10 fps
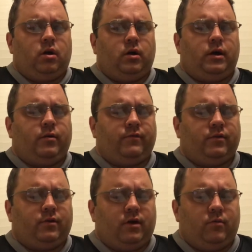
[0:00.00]

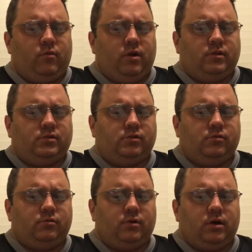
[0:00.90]
However, I wanted
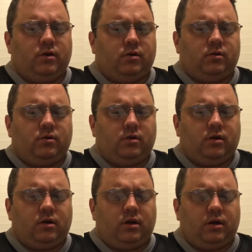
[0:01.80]
to.
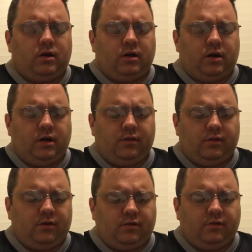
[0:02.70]

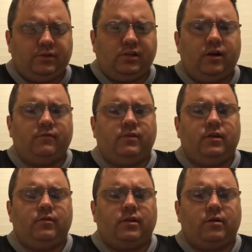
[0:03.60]
There is a gun
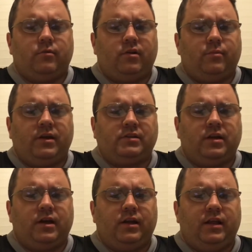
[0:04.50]
video that I want to make
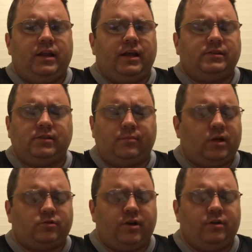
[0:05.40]
tonight, and I'm
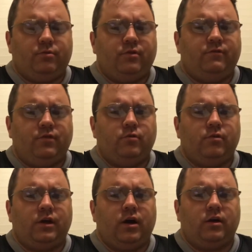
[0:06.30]
not trying to review
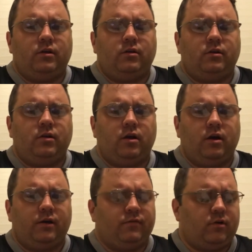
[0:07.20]
the gun,
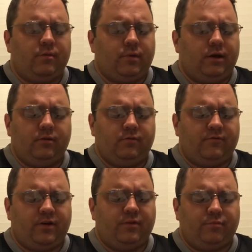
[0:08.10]
even though I might
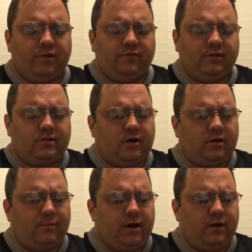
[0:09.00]
very briefly talk
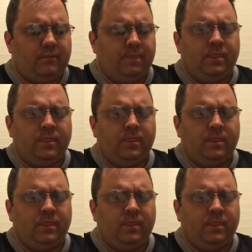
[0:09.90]
about it.